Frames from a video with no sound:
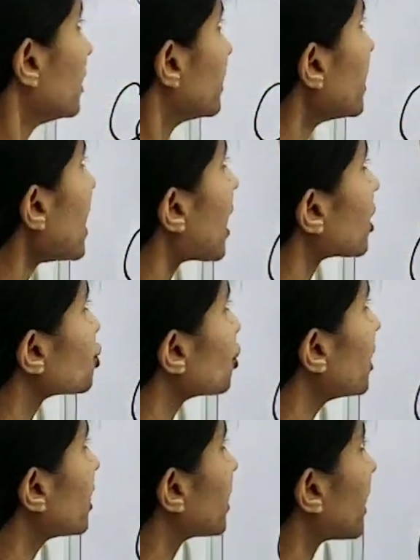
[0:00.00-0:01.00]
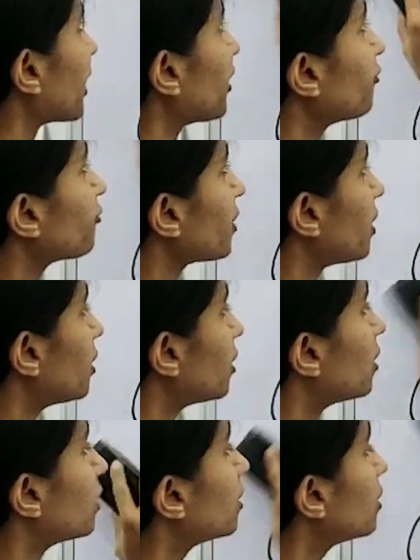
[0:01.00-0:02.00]
they actually gave
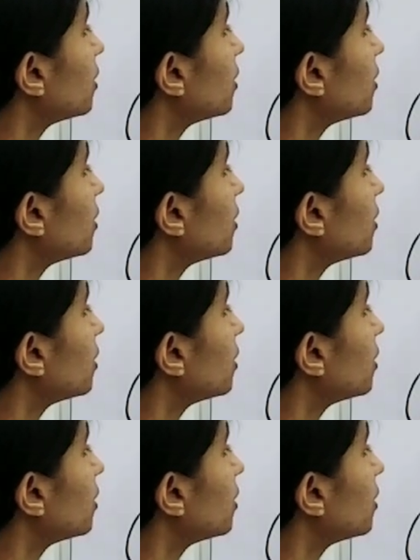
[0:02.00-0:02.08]
a